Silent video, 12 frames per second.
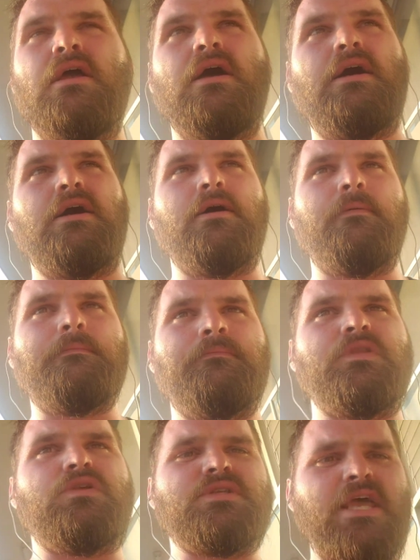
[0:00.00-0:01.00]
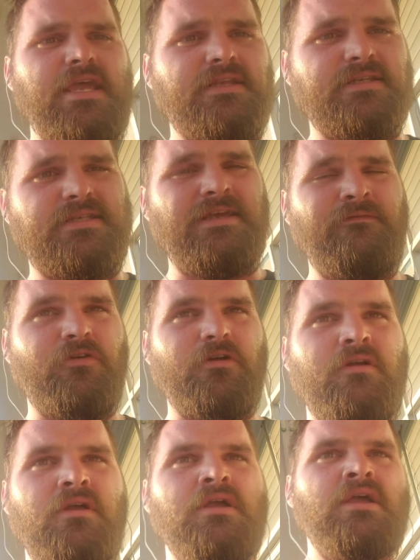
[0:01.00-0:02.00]
You take it to
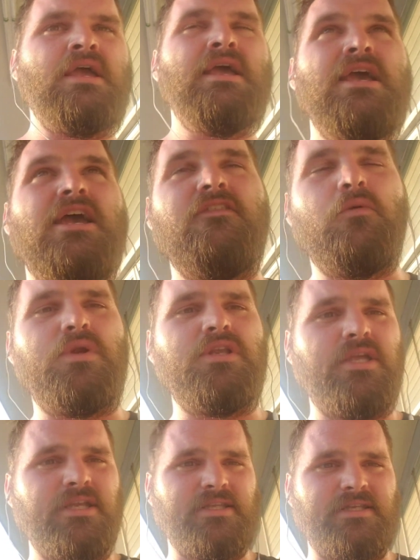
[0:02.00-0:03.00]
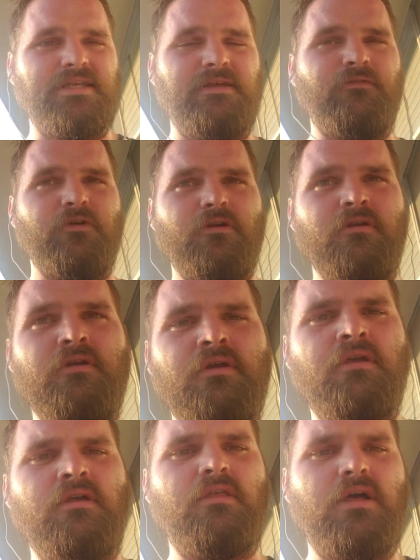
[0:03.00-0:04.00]
Denver, and then when you get to Denver,
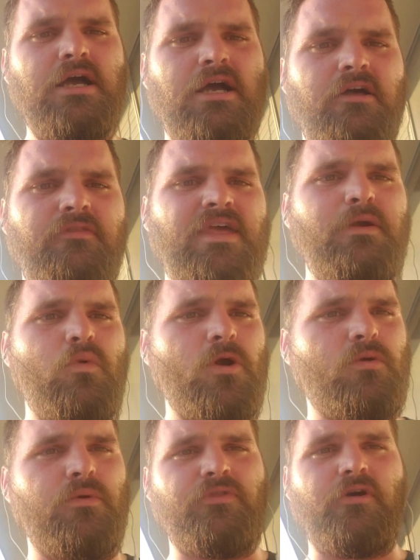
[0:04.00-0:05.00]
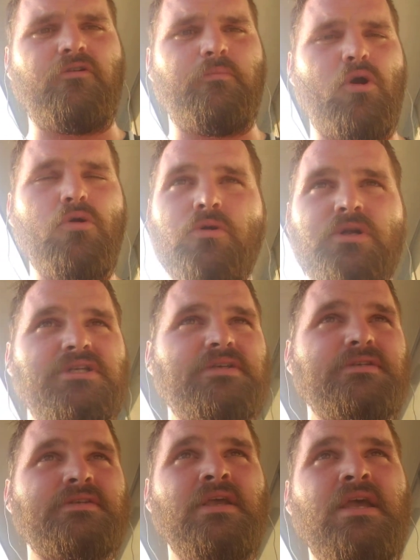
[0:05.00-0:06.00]
they work with other
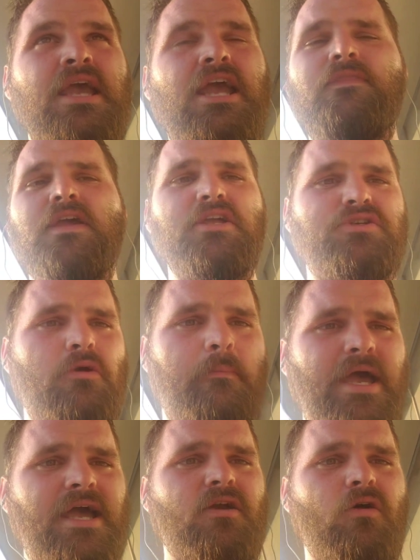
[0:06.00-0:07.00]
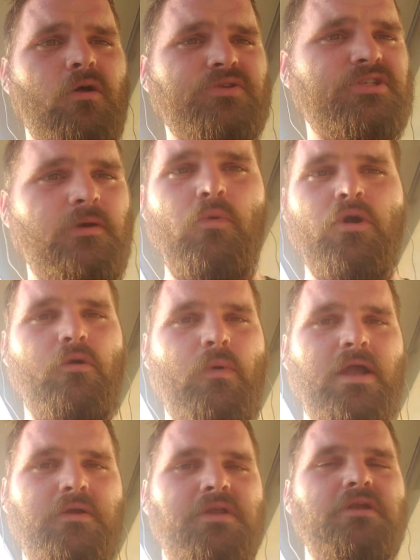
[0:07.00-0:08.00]
brokerages, and they get you a backhaul somewhere
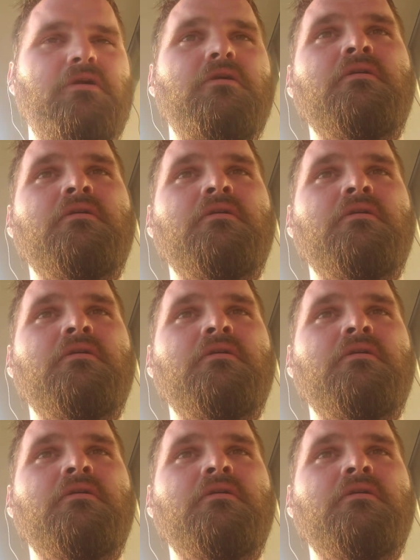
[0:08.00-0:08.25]
around here.